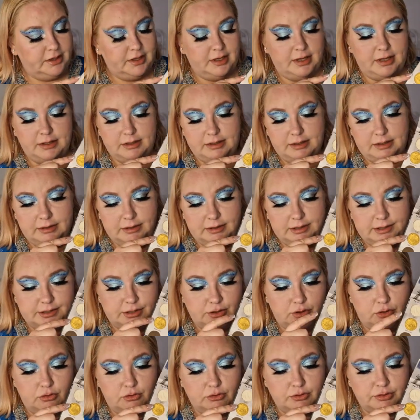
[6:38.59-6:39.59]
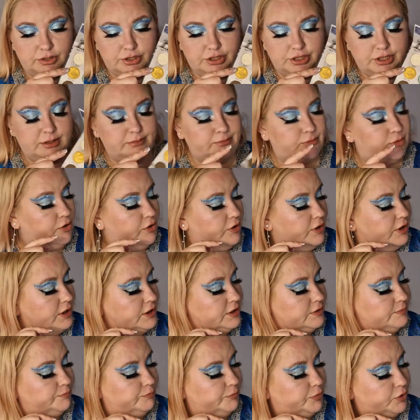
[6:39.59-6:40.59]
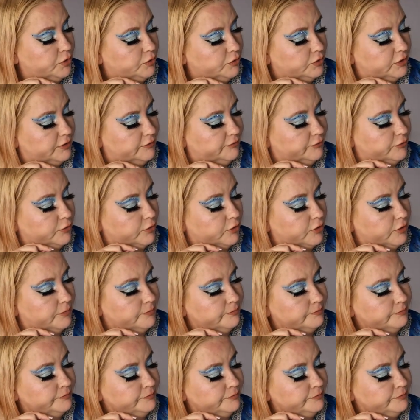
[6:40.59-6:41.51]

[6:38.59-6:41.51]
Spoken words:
And then this gold shimmer is beautiful,